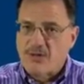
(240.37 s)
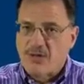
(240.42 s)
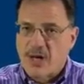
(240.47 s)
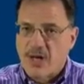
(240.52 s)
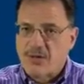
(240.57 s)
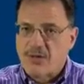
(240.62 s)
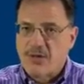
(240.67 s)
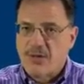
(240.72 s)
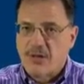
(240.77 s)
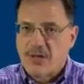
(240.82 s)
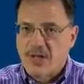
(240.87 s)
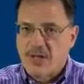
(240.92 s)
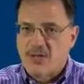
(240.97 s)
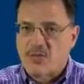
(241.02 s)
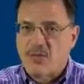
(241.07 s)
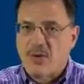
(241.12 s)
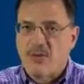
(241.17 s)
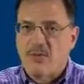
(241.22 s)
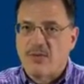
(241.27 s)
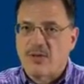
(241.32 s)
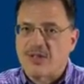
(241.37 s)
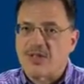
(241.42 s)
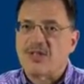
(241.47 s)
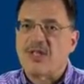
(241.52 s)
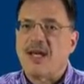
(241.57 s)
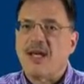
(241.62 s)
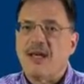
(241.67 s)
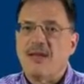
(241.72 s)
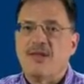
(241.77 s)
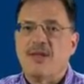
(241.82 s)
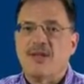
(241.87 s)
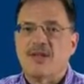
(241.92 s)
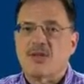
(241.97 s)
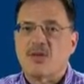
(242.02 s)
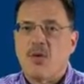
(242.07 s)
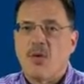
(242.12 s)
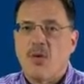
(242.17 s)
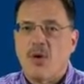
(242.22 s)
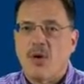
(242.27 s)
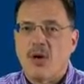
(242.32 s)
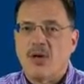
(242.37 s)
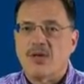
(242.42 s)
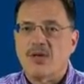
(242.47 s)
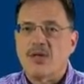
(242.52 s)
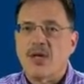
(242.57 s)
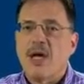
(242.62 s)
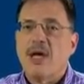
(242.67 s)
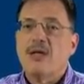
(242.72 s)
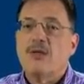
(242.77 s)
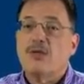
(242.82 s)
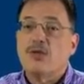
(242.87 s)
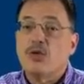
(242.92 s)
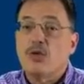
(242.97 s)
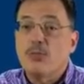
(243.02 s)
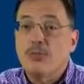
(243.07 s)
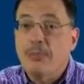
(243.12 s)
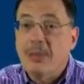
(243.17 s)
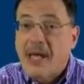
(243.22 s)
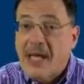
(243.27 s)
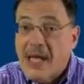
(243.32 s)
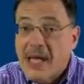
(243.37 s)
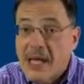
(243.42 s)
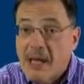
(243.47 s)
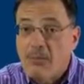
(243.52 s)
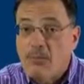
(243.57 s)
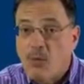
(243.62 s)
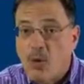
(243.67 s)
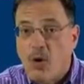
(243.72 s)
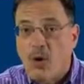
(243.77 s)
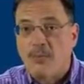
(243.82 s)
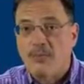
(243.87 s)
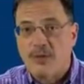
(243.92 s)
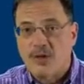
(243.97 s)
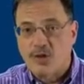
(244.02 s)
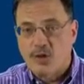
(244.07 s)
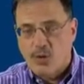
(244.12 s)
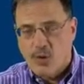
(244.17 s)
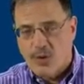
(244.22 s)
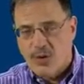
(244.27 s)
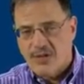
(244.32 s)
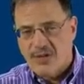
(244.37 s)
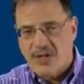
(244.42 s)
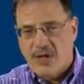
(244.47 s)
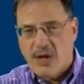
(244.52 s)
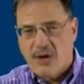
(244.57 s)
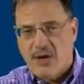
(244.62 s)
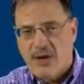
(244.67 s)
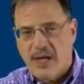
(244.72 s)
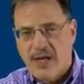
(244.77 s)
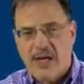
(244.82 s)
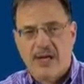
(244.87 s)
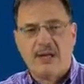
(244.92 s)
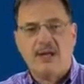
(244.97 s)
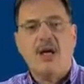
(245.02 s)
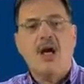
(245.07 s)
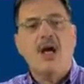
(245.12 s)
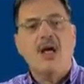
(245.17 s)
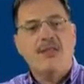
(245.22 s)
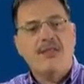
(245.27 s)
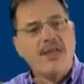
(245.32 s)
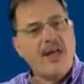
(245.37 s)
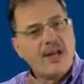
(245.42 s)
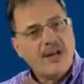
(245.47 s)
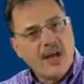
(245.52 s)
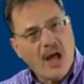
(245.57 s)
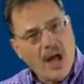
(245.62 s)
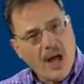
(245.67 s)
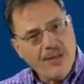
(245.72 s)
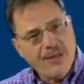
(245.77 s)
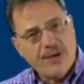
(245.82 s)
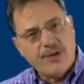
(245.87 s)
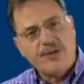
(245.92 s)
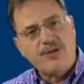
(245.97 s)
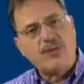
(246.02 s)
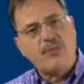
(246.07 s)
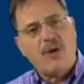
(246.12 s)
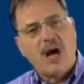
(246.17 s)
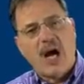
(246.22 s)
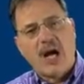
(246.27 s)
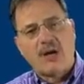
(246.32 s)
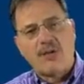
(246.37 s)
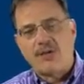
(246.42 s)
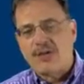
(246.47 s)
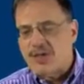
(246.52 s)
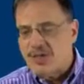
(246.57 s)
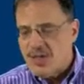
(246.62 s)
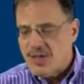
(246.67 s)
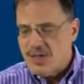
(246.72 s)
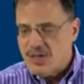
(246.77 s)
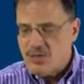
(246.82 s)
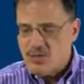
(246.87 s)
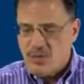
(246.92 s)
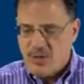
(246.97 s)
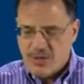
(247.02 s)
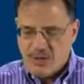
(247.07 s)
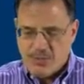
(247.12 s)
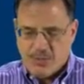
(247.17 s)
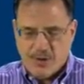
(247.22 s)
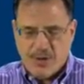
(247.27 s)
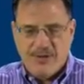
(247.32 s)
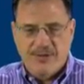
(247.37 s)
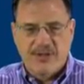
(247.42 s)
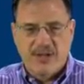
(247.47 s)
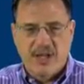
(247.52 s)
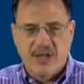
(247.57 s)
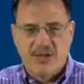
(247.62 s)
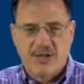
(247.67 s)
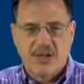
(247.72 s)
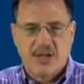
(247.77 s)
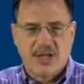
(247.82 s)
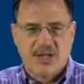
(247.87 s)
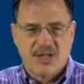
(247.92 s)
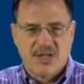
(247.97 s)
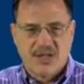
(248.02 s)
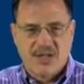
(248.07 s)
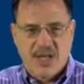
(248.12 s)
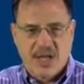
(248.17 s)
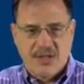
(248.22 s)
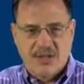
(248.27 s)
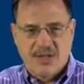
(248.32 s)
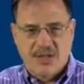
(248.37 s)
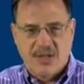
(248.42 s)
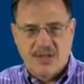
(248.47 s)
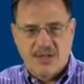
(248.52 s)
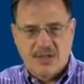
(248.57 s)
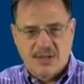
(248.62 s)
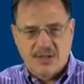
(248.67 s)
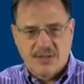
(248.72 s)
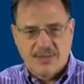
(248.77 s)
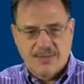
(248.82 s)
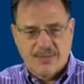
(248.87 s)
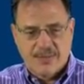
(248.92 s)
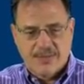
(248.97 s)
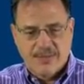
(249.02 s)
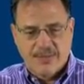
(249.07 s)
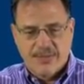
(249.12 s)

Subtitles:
structured, as we will see in this course, to be more majoritarian than other democracies which privilege consensus.